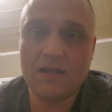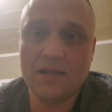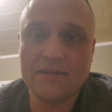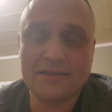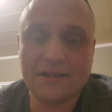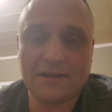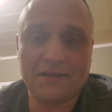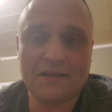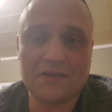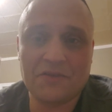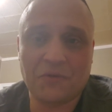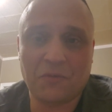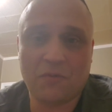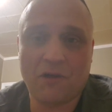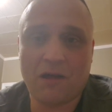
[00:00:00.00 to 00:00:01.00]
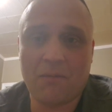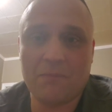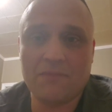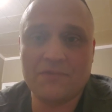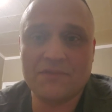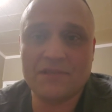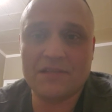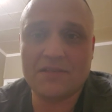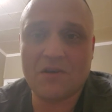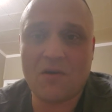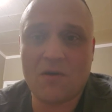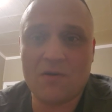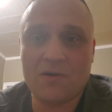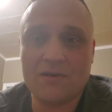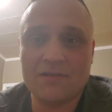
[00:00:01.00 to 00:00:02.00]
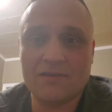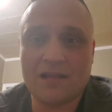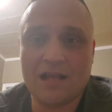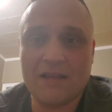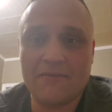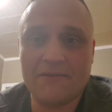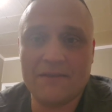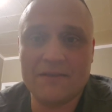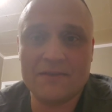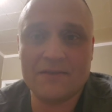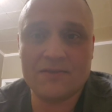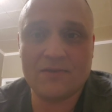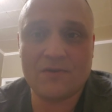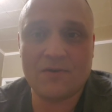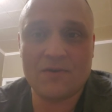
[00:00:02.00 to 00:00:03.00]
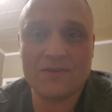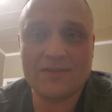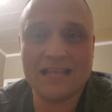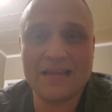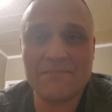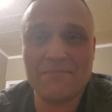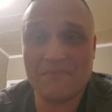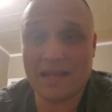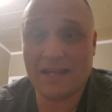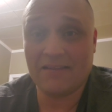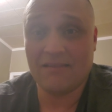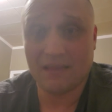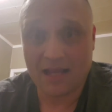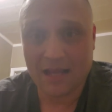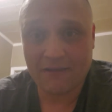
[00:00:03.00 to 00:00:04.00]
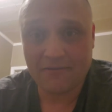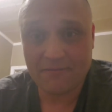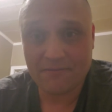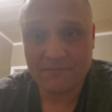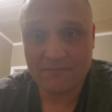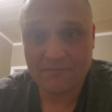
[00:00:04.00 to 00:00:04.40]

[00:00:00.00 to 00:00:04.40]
psychological problems as hard as life is, as hard as they make life,